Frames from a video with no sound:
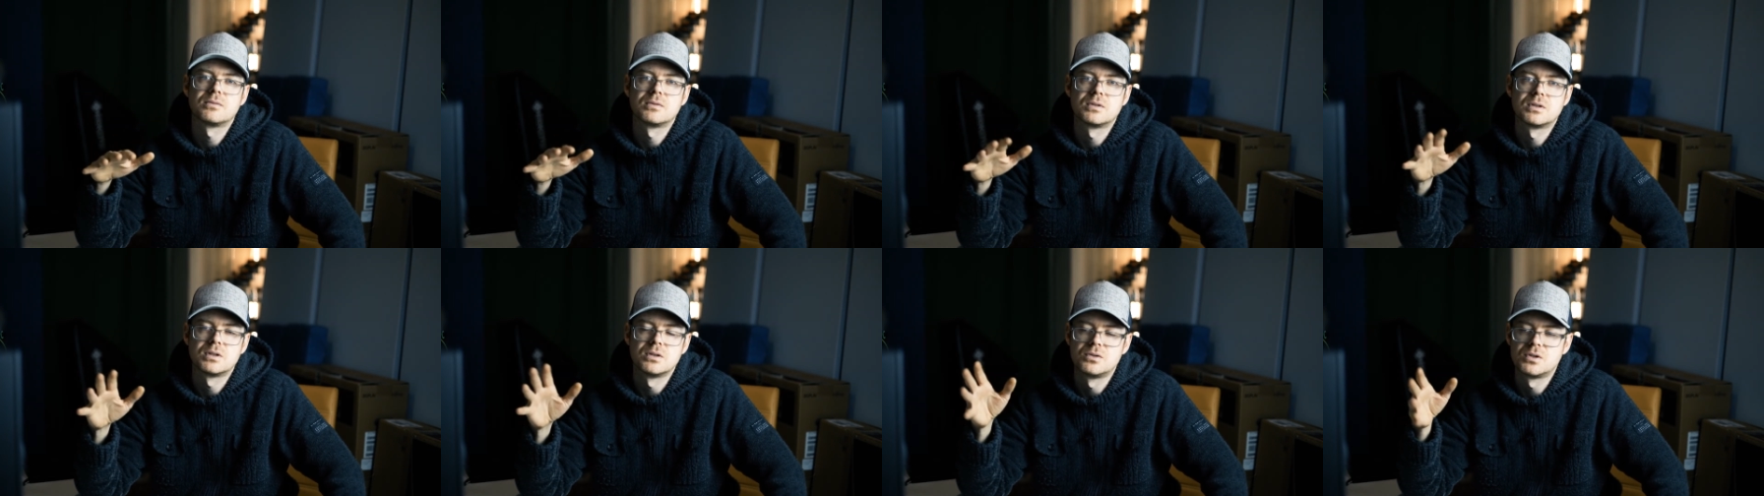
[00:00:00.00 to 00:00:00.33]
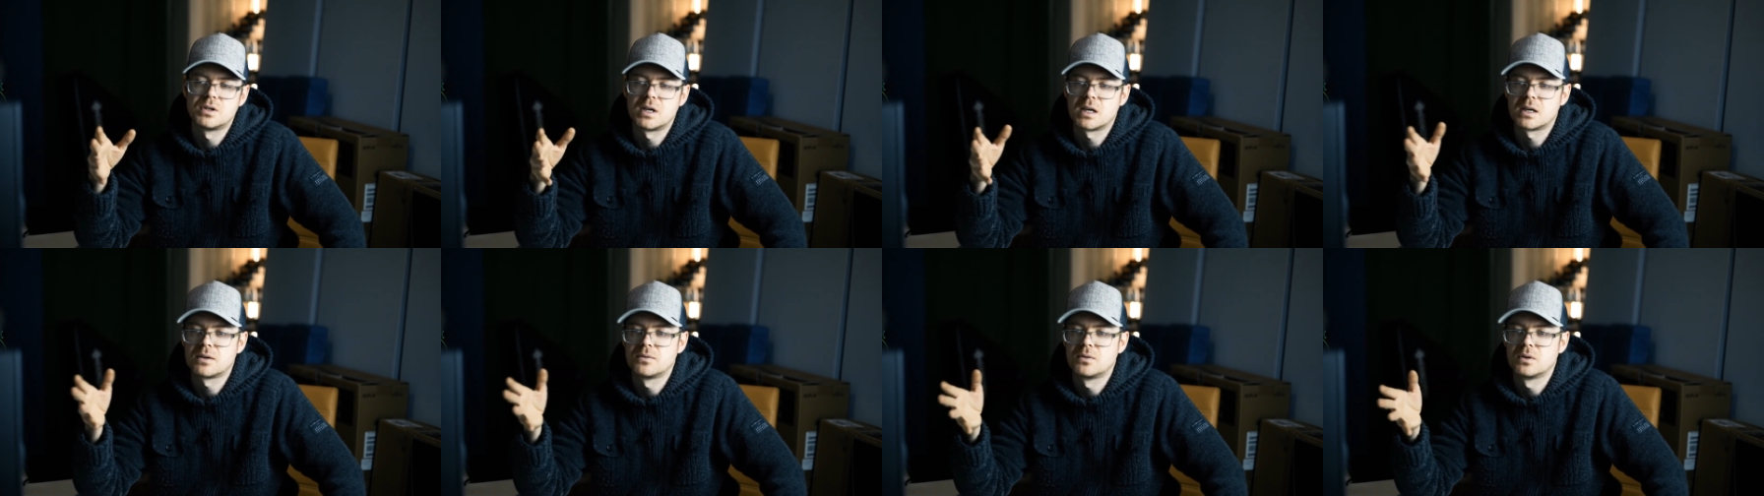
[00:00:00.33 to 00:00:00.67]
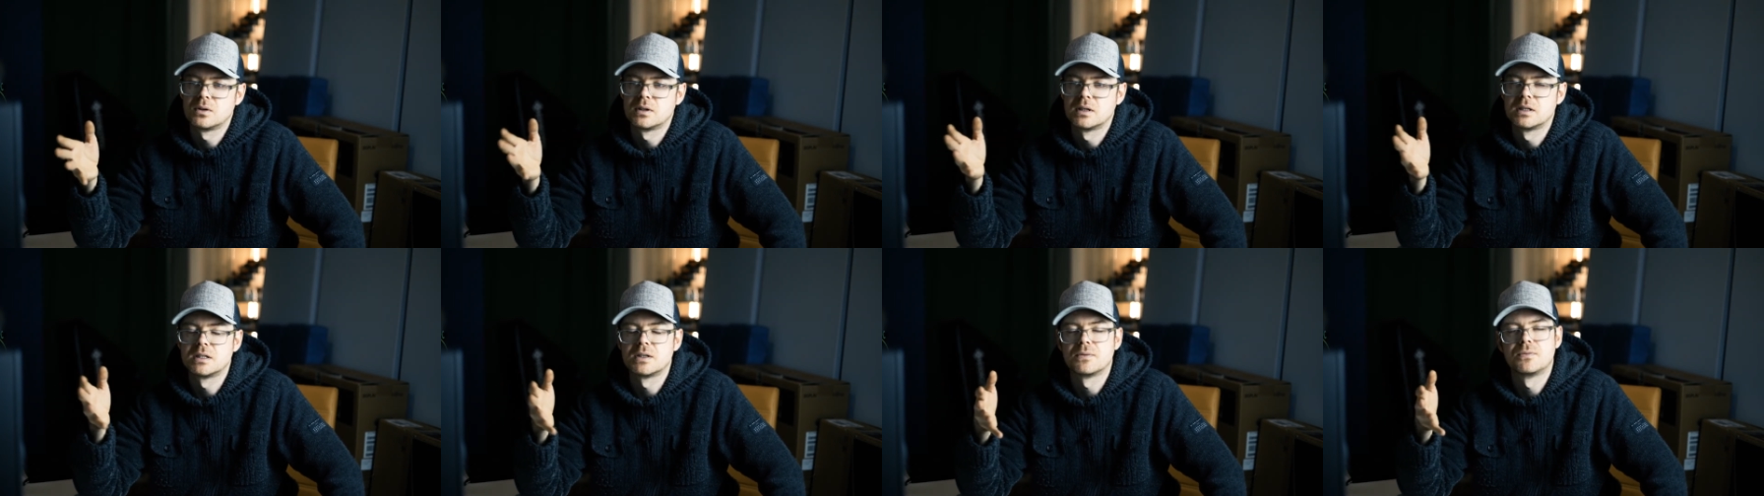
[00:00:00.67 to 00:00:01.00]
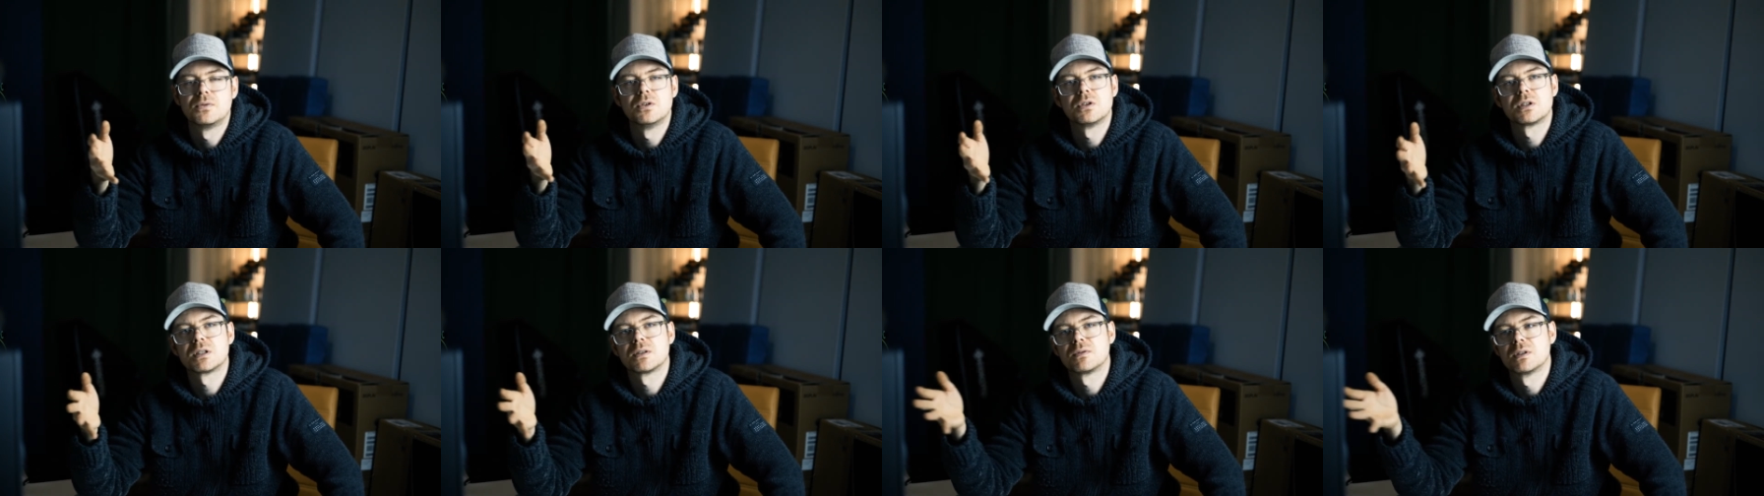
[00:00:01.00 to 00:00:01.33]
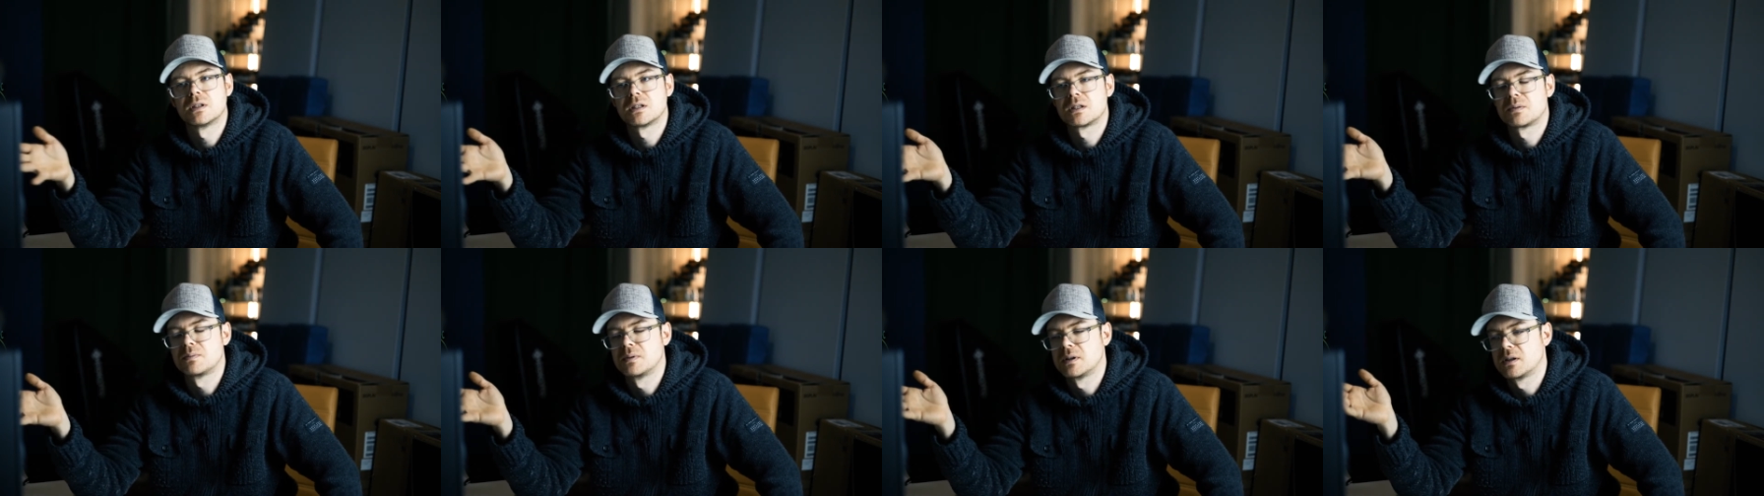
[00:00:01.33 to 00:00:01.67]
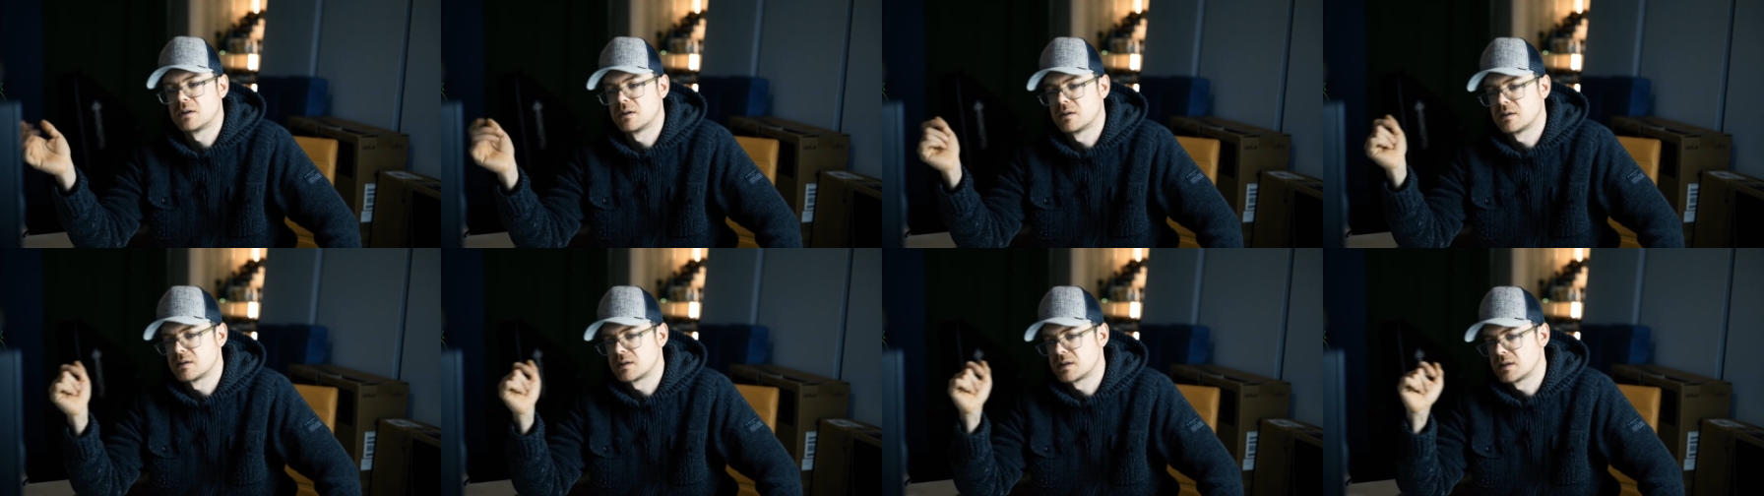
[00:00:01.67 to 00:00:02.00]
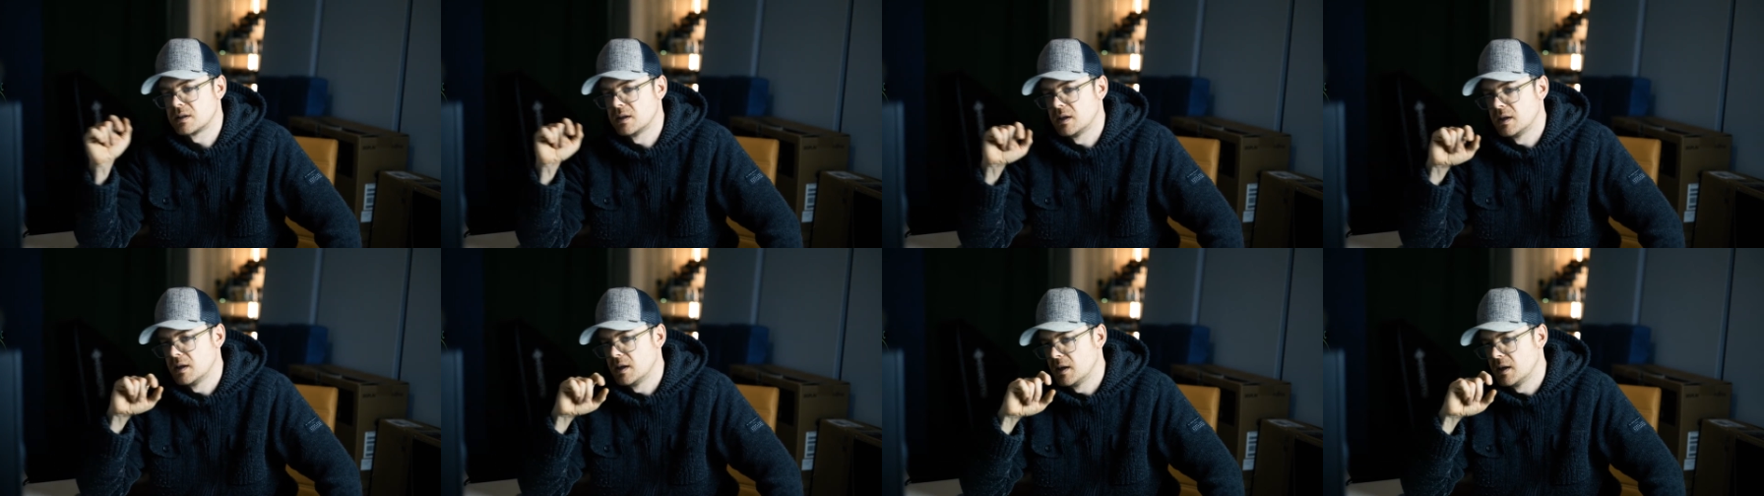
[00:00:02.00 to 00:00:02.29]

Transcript: to check for their diffusiveness, because